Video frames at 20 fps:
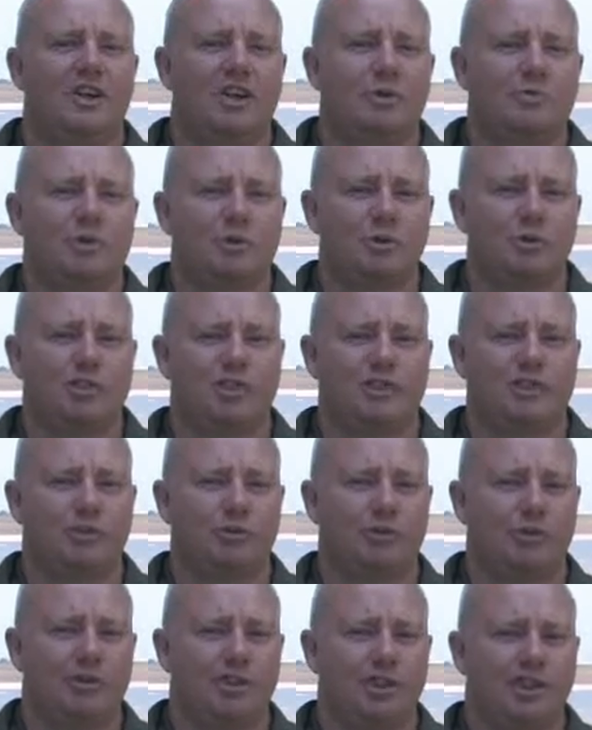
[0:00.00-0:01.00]
I'm Squadron Leader
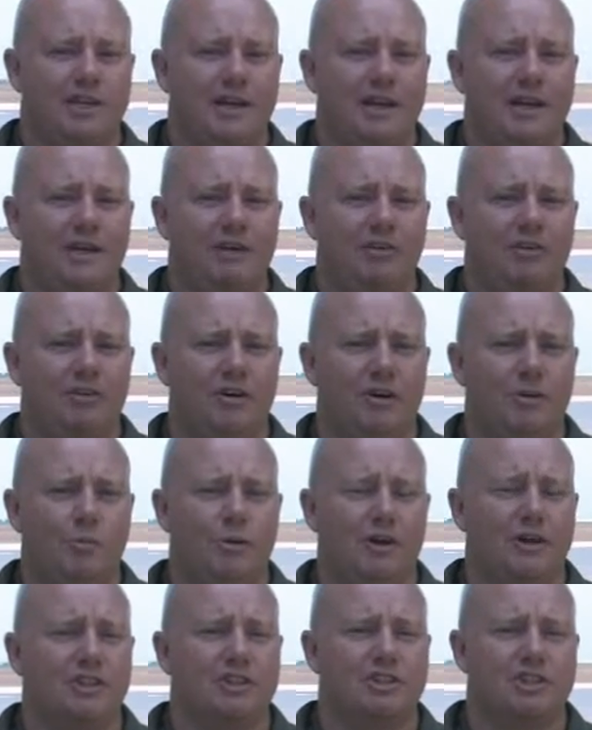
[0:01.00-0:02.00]
Ross Chard. I'm
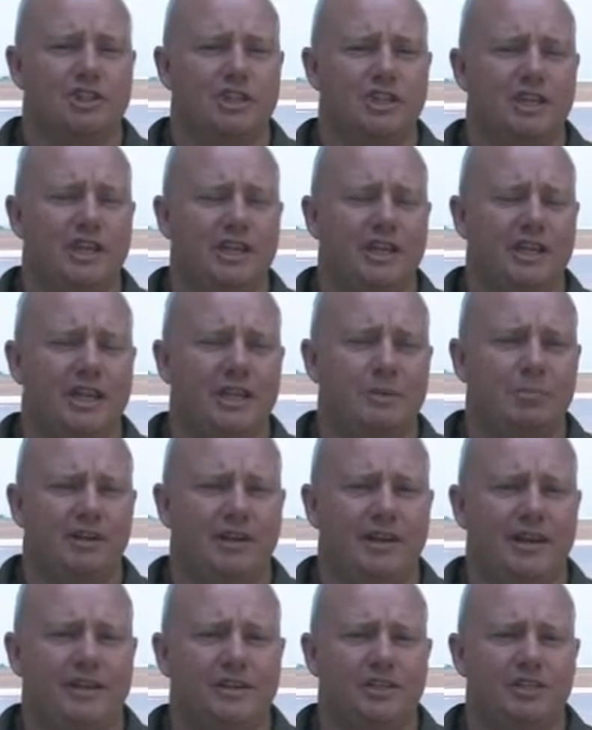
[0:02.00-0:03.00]
one of the senior air
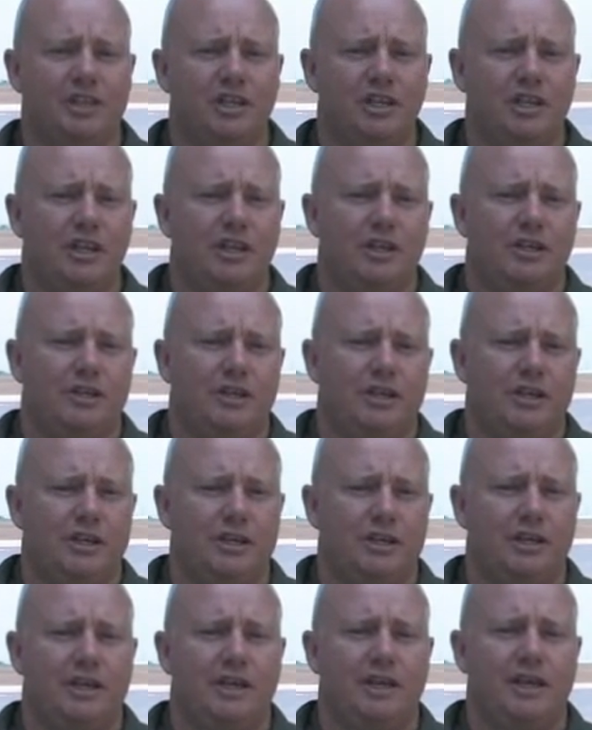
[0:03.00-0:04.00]
planners
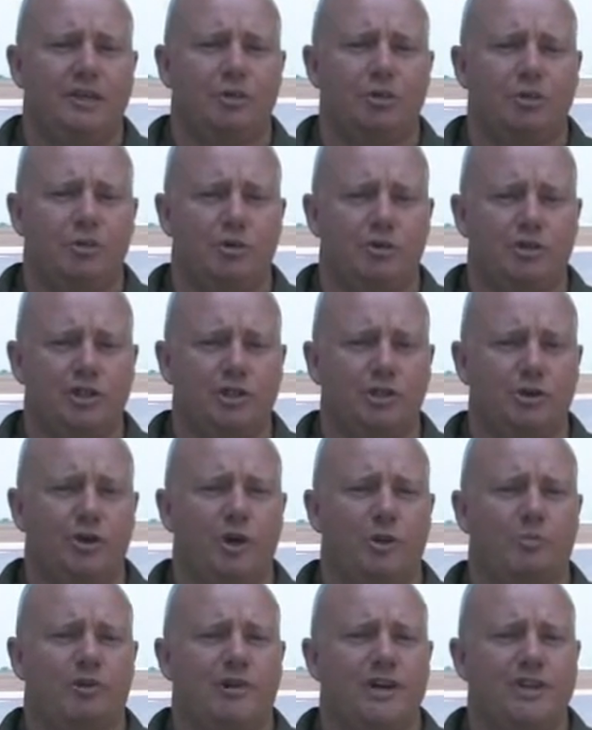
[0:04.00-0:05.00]
in Headquarters Joint
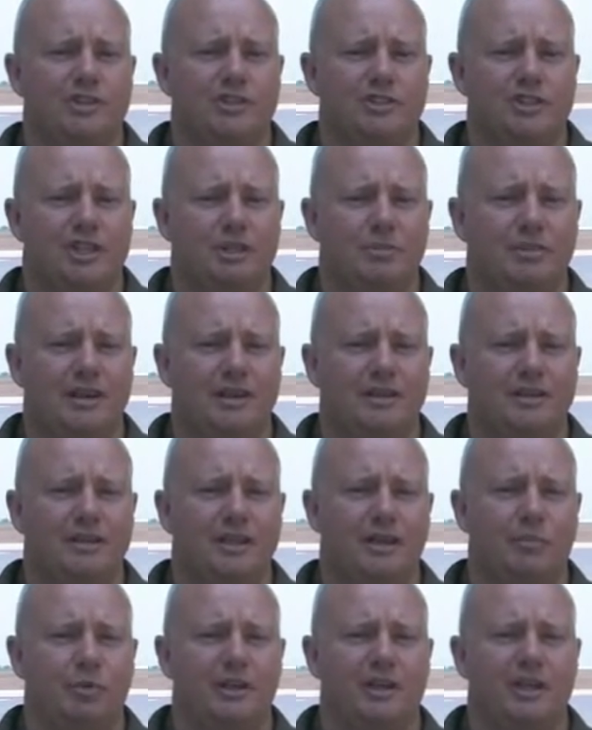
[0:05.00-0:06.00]
Operations Command,
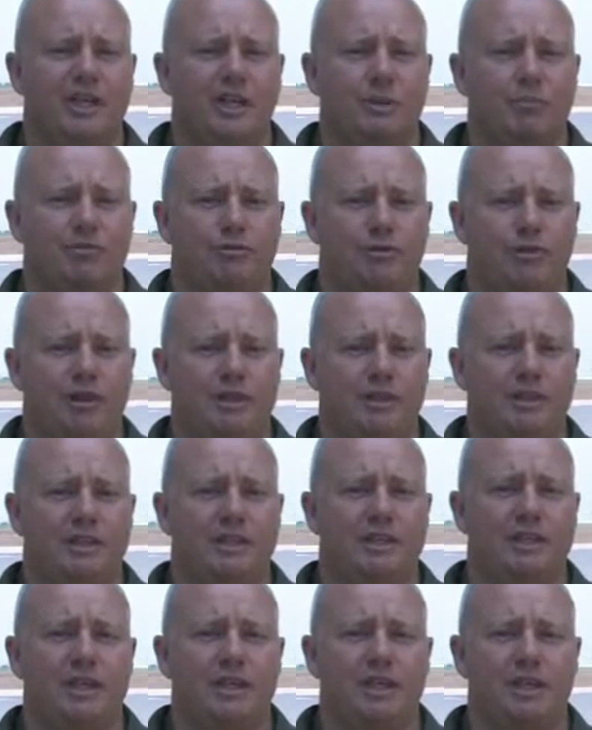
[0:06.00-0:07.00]
and we're here providing
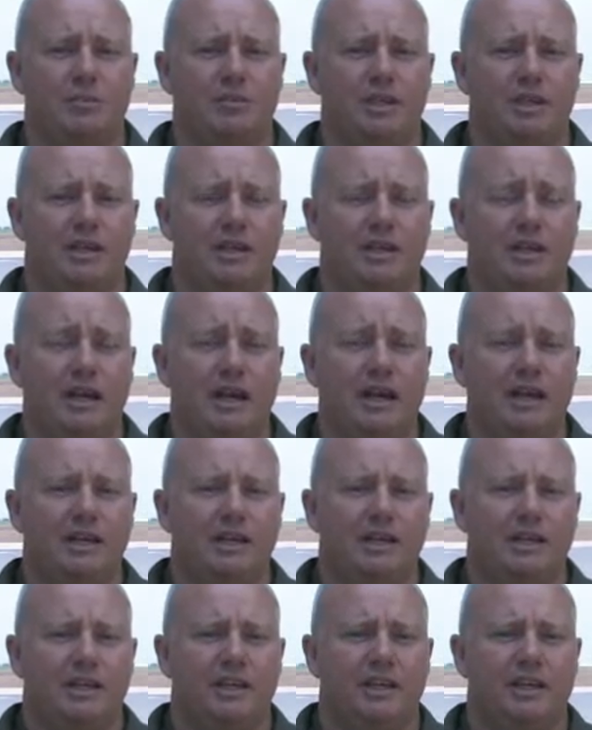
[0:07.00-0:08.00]
the enemy
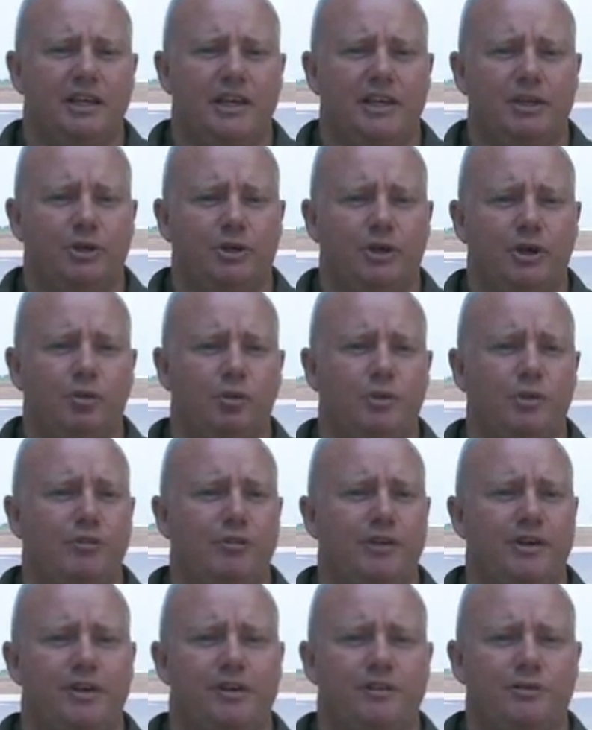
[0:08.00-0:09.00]
electronic
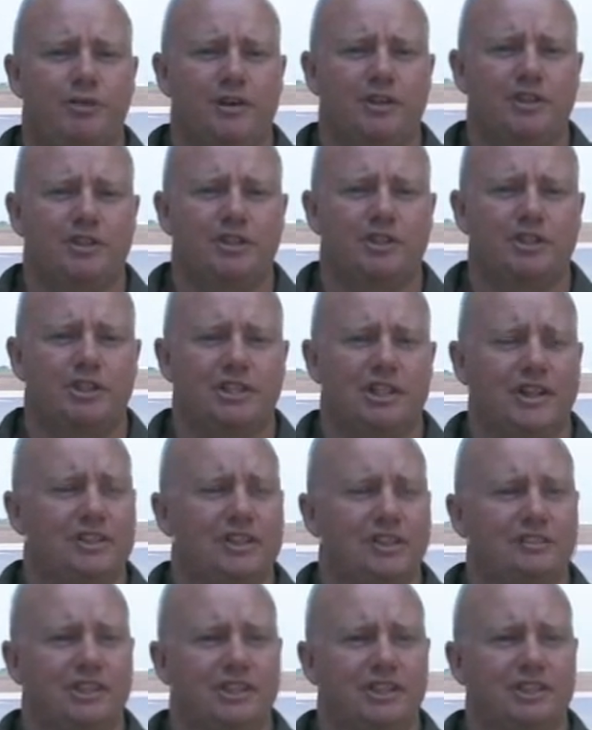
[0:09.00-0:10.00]
warfare threats to this
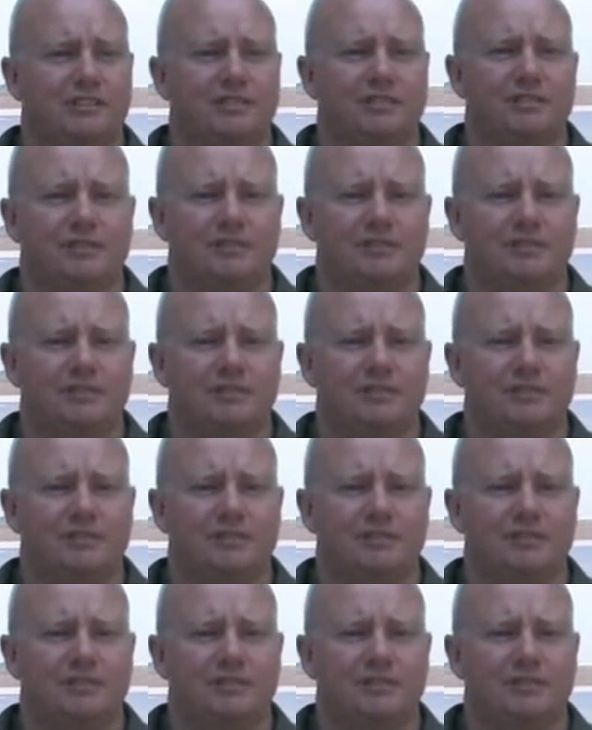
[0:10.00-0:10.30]
activity.